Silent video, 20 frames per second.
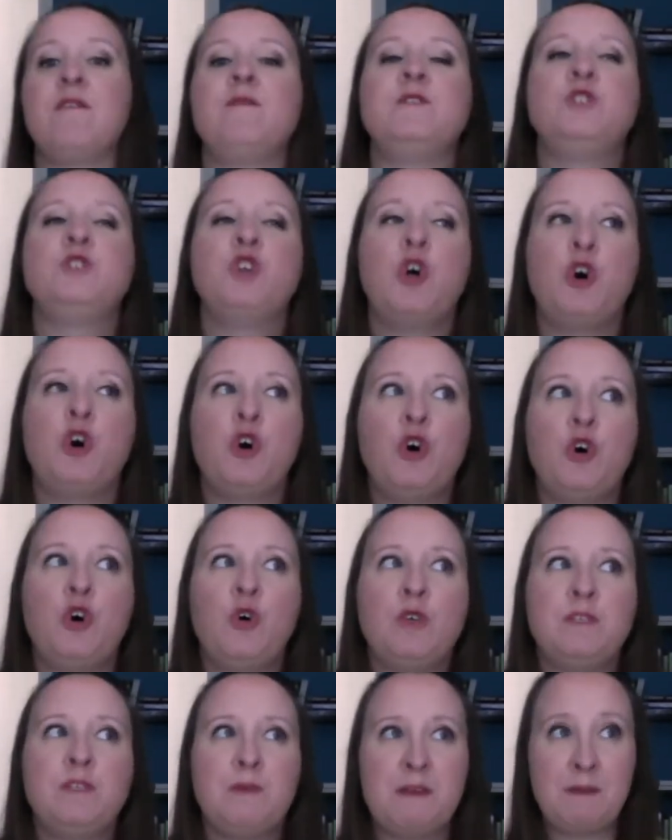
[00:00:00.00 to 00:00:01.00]
So,
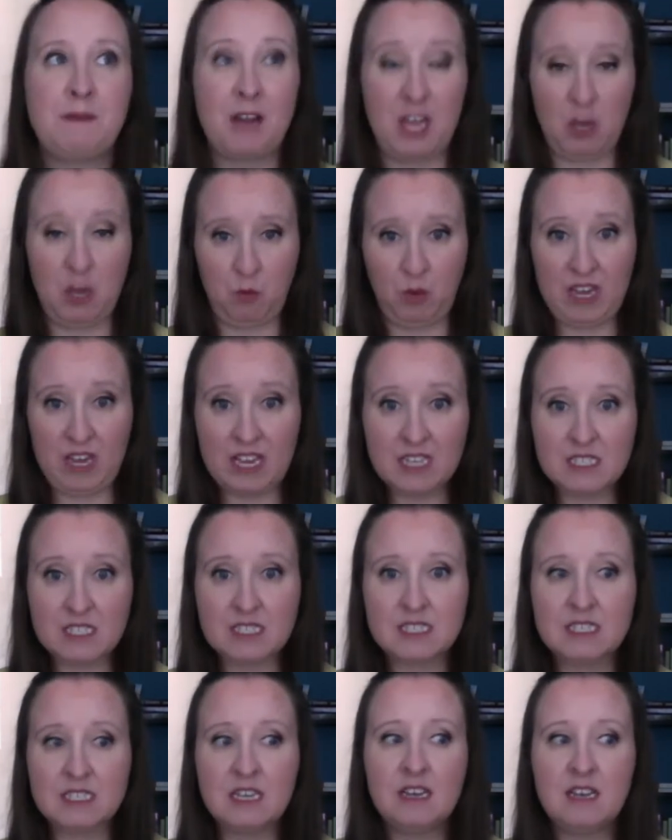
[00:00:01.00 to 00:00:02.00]
it's been about 8 weeks.